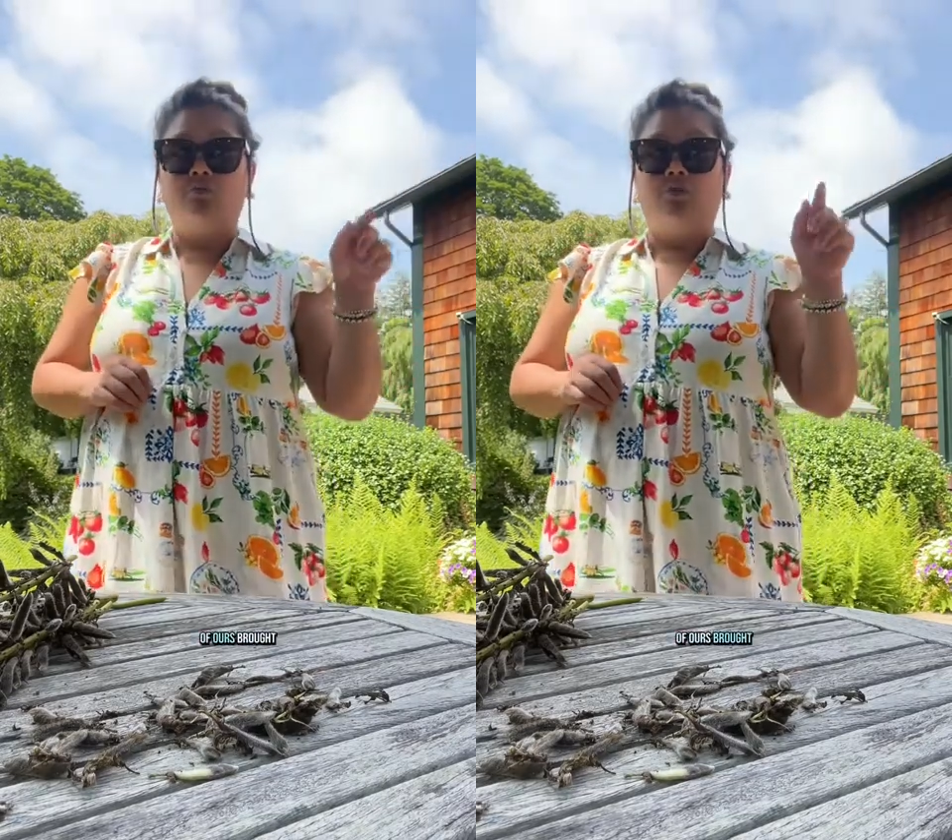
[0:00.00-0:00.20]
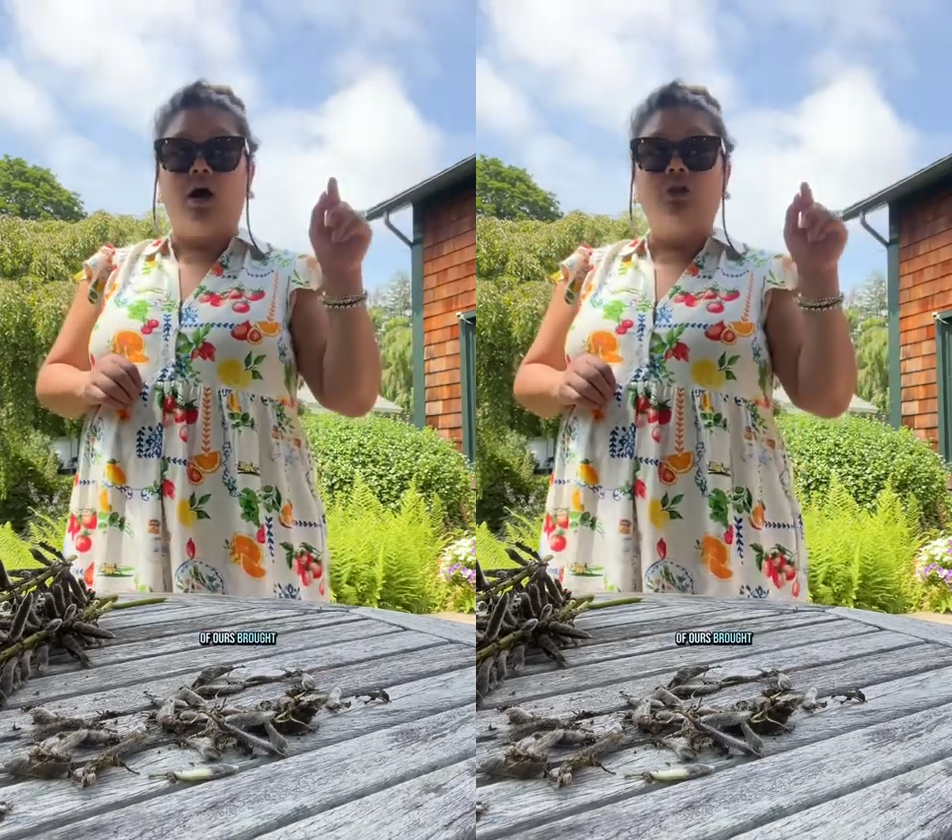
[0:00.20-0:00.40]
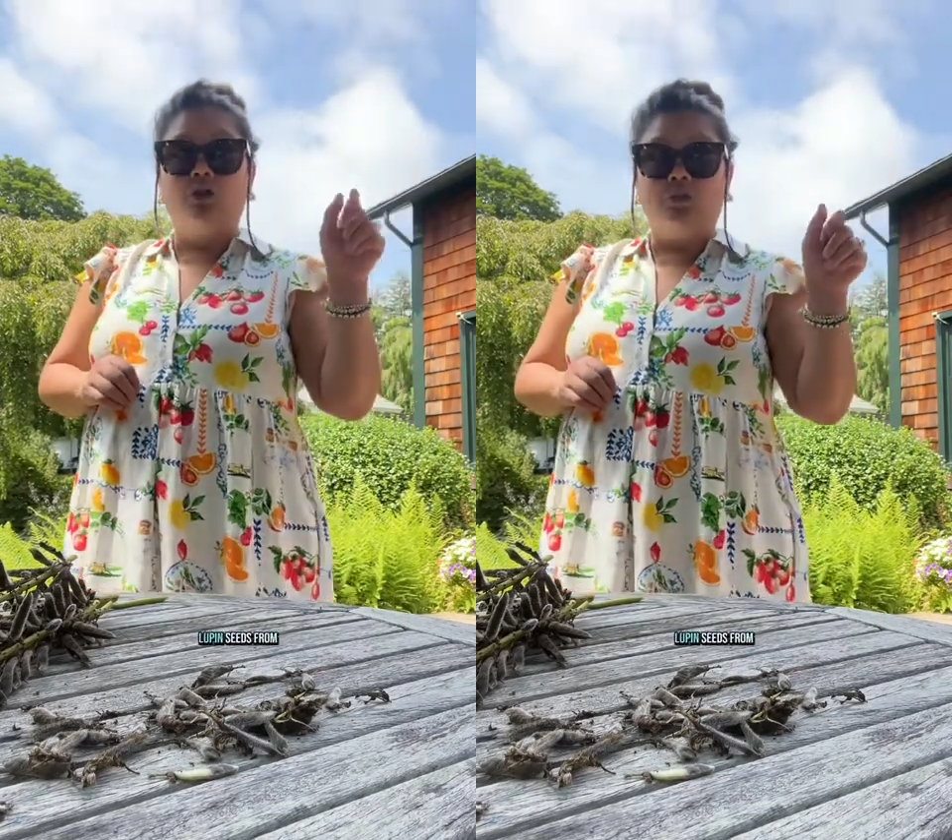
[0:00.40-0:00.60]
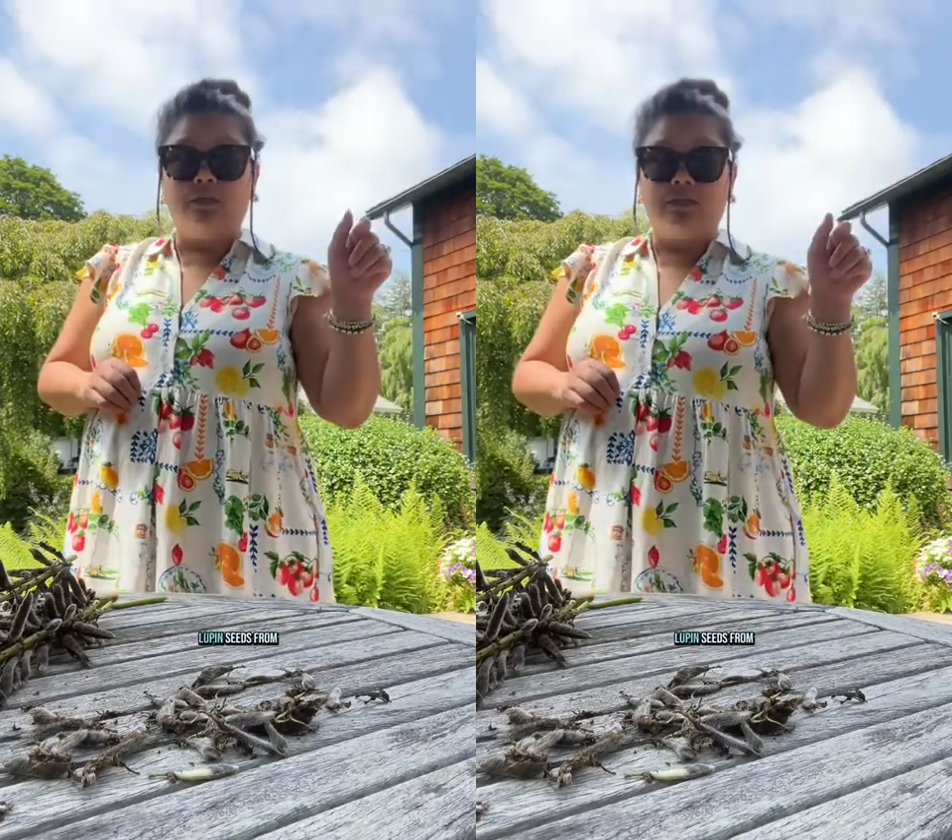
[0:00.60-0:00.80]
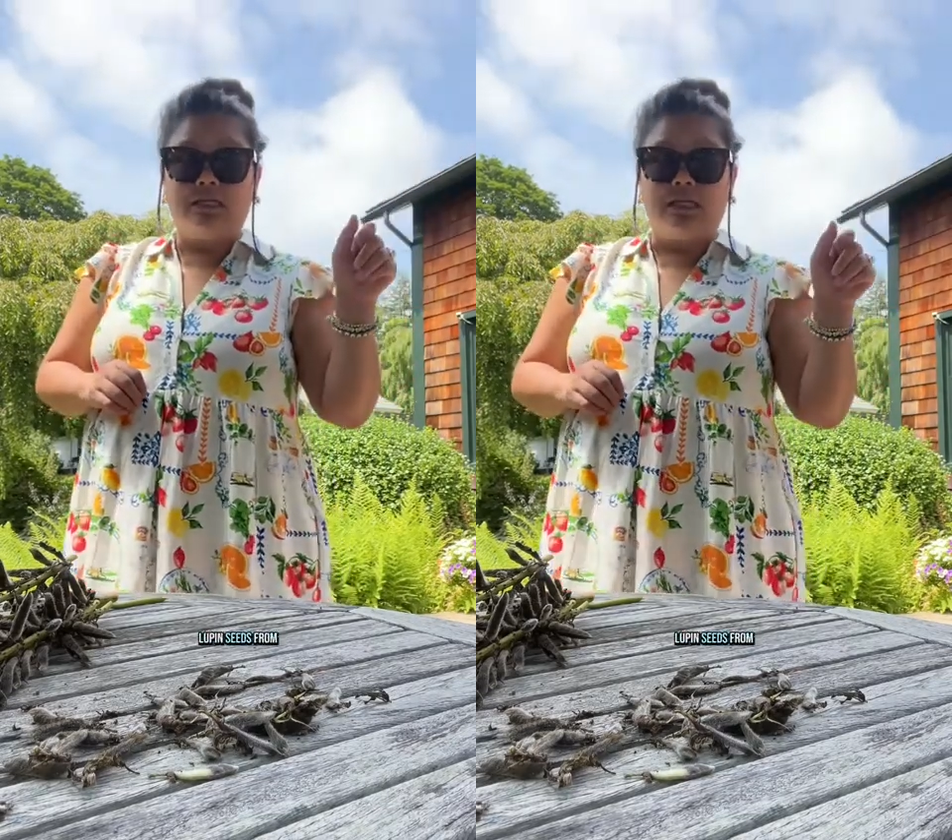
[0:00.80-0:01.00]
brought
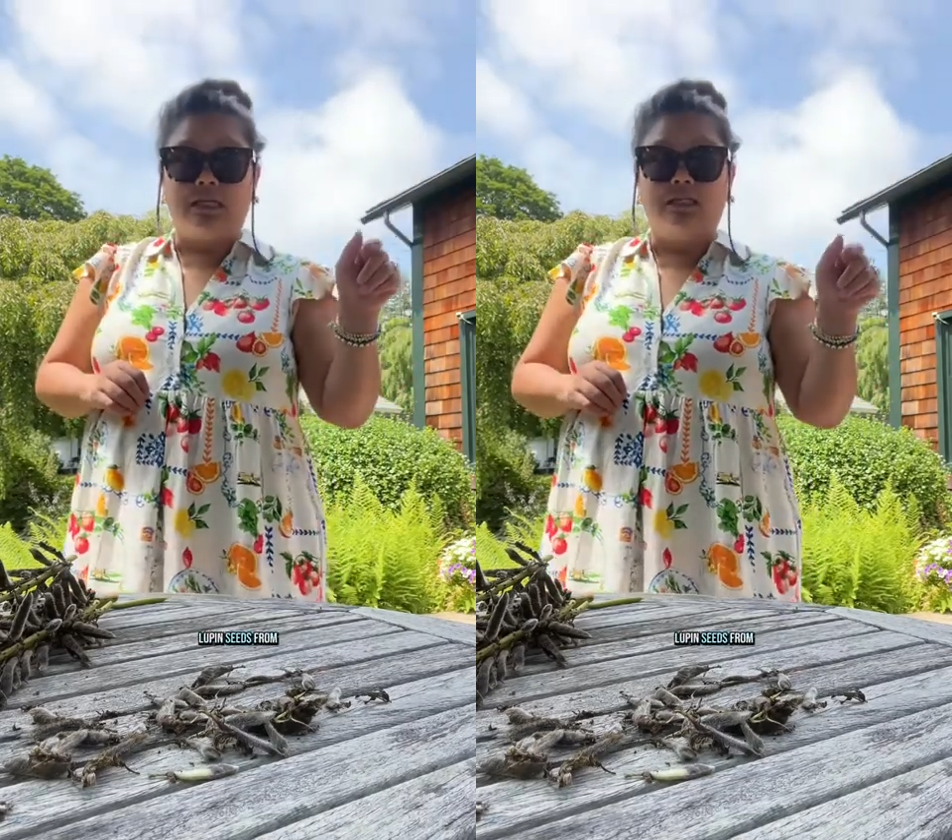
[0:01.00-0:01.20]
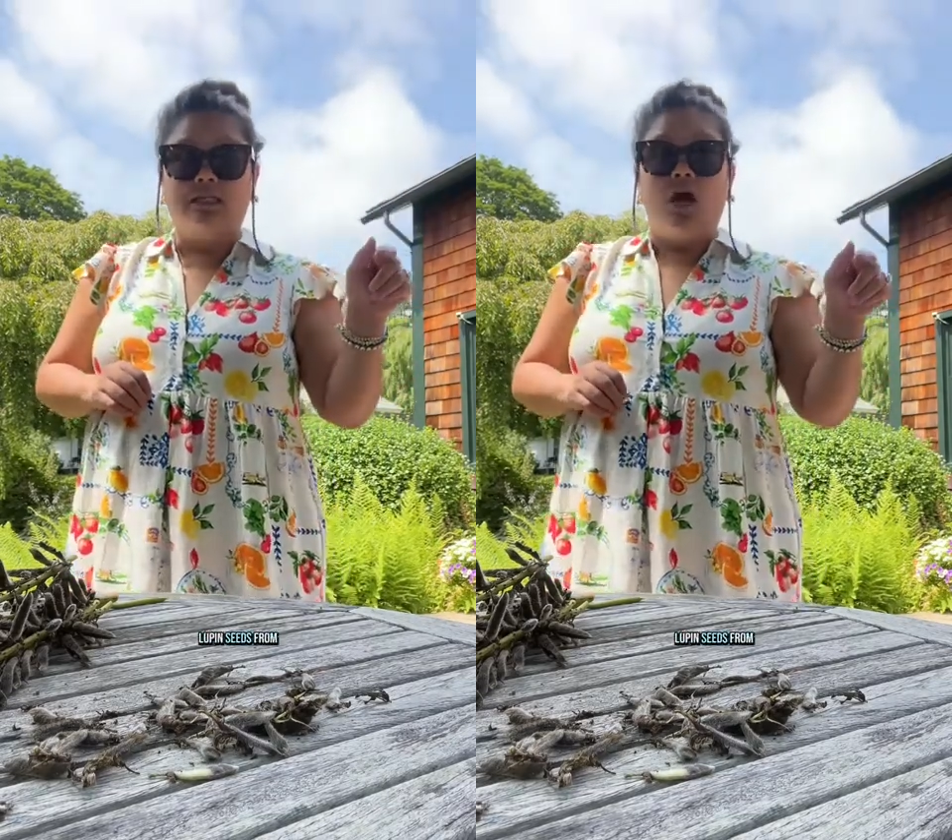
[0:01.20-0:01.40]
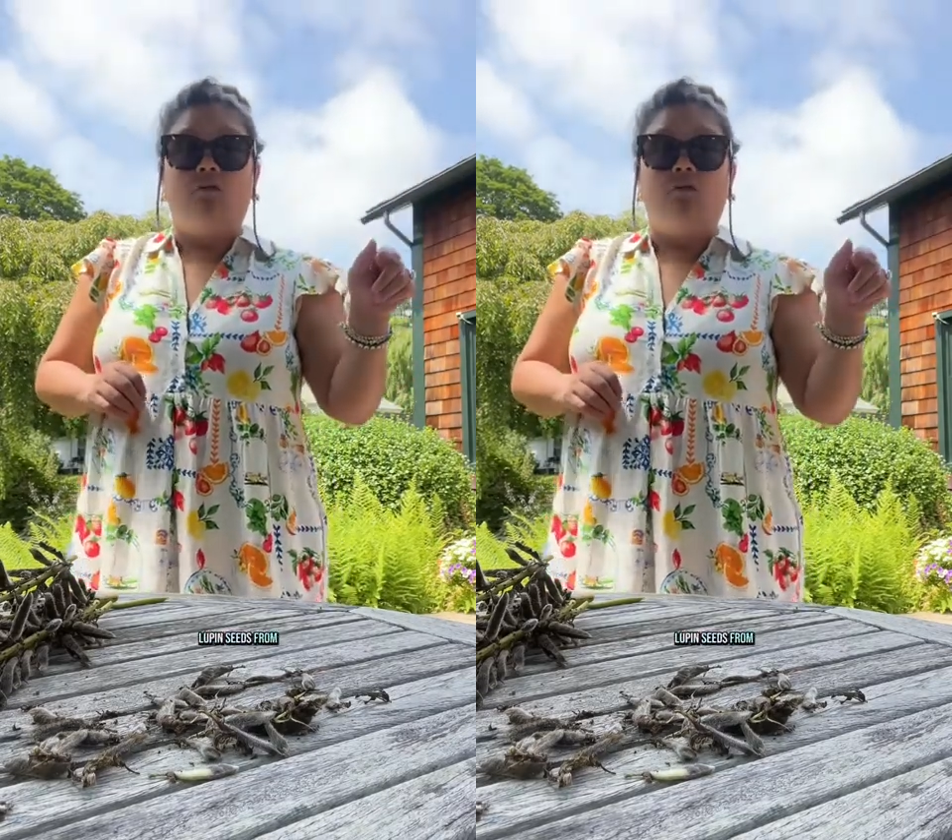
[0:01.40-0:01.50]
lupin seeds